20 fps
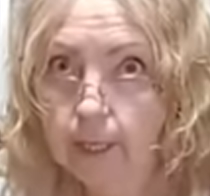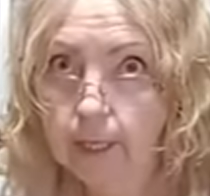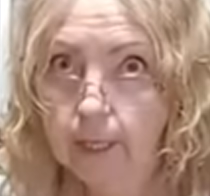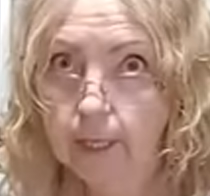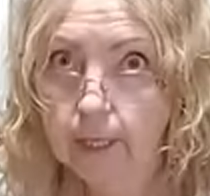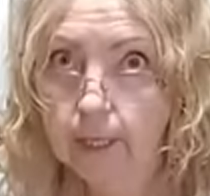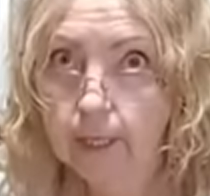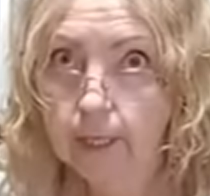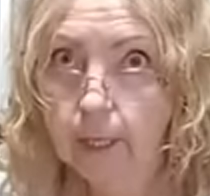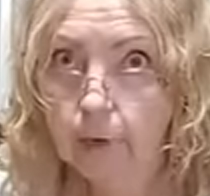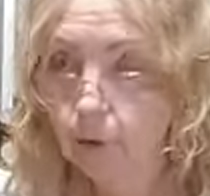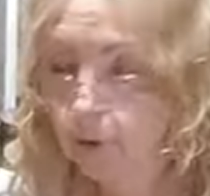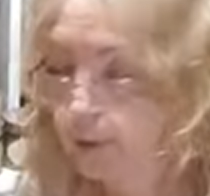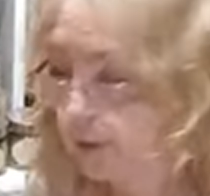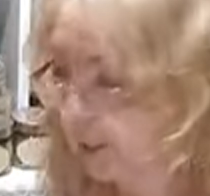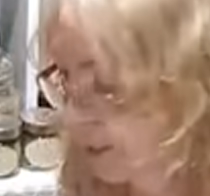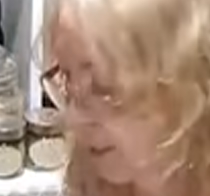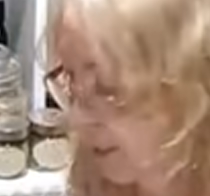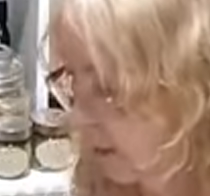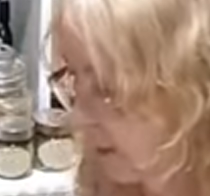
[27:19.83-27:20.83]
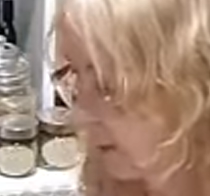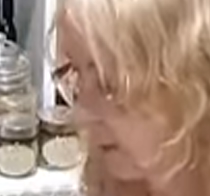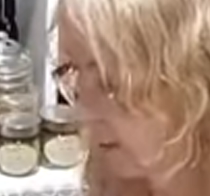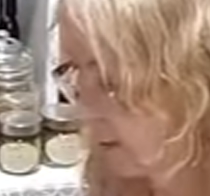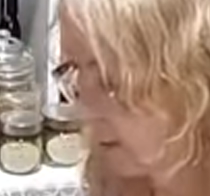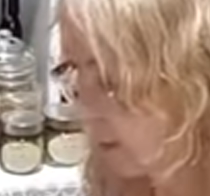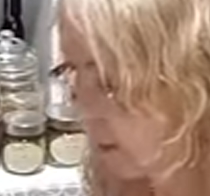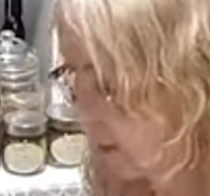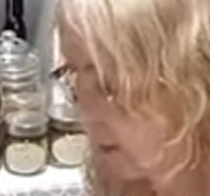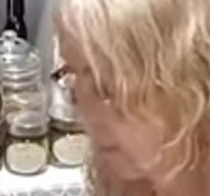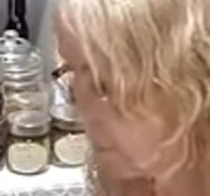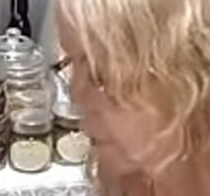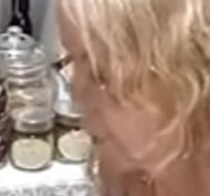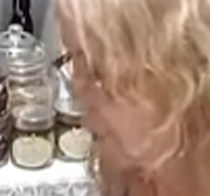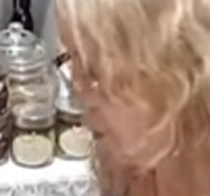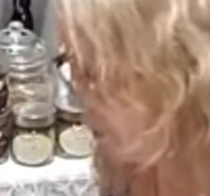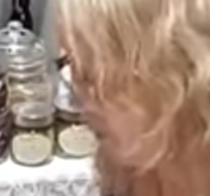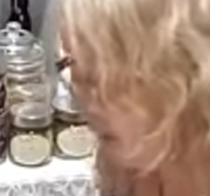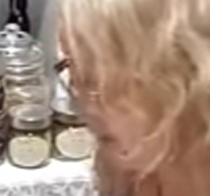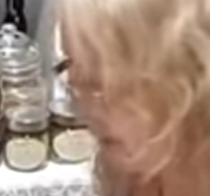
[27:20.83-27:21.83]
getting another clean cutting
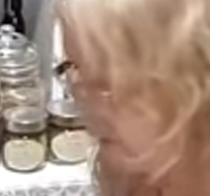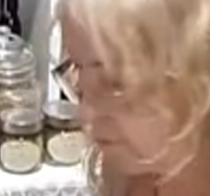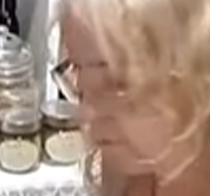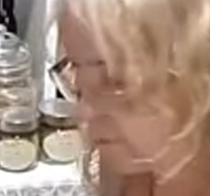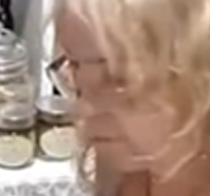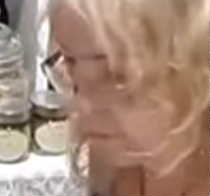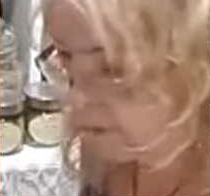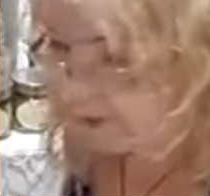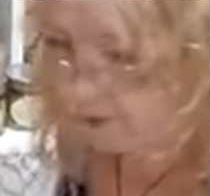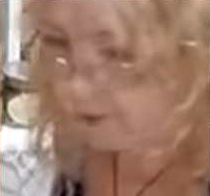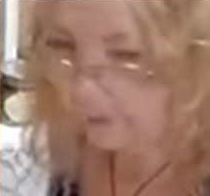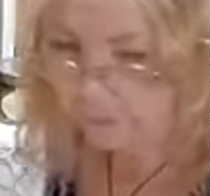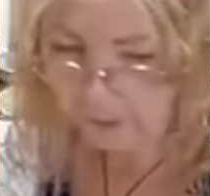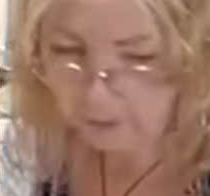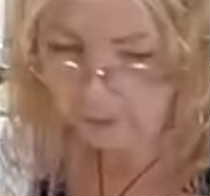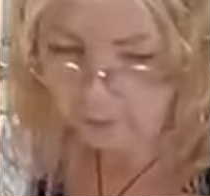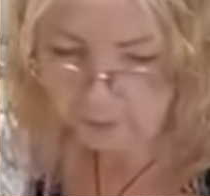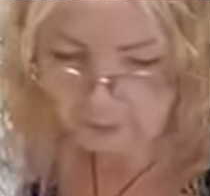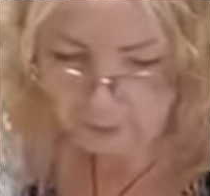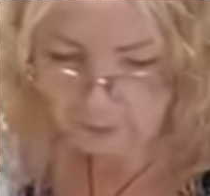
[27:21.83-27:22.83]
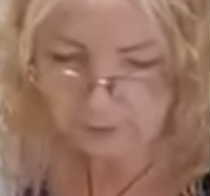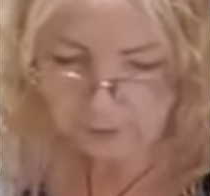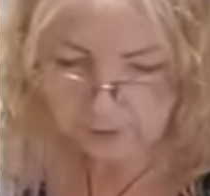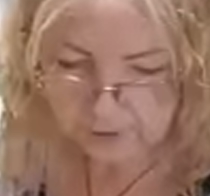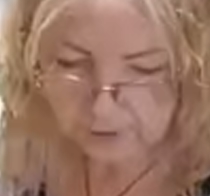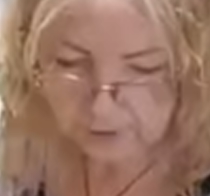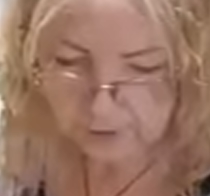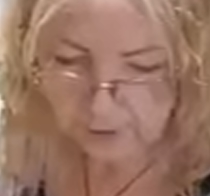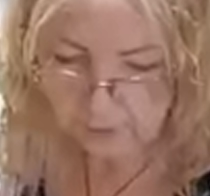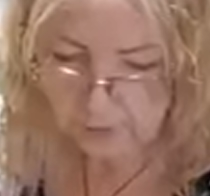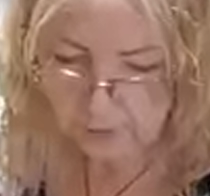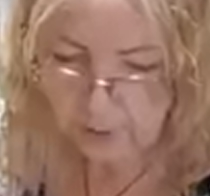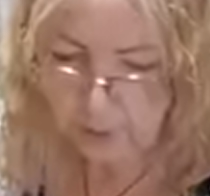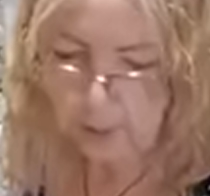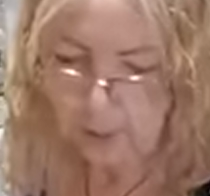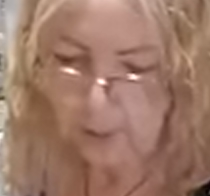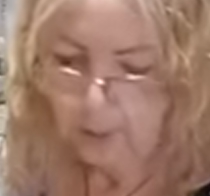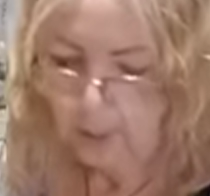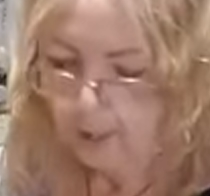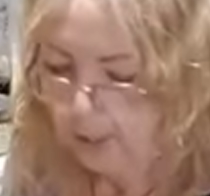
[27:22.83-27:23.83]
board, right, from my tomatoes and all that stuff,
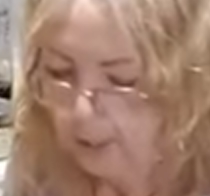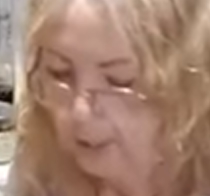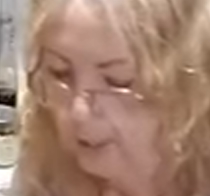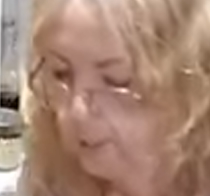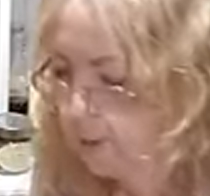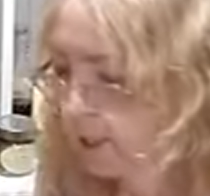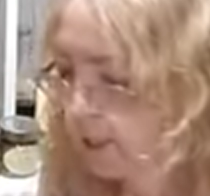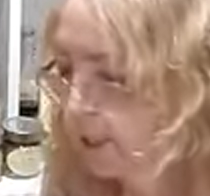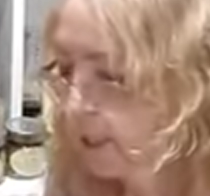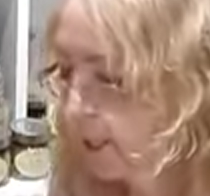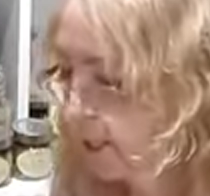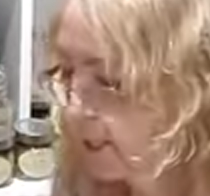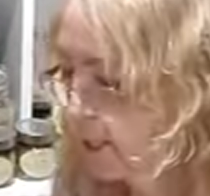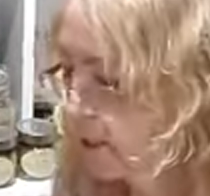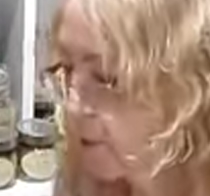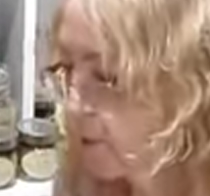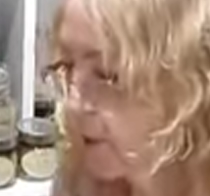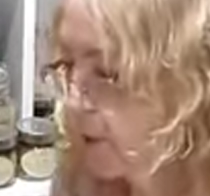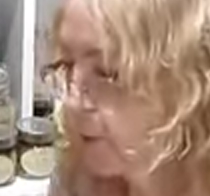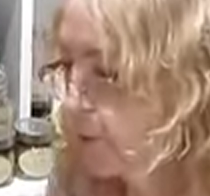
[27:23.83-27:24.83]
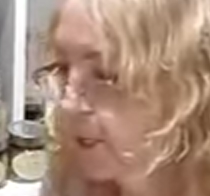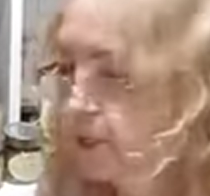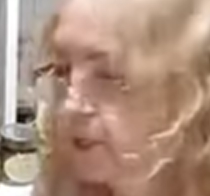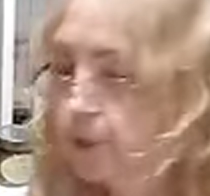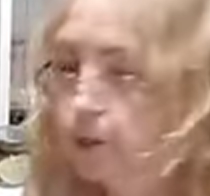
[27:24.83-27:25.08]
because we're going to eat these right away.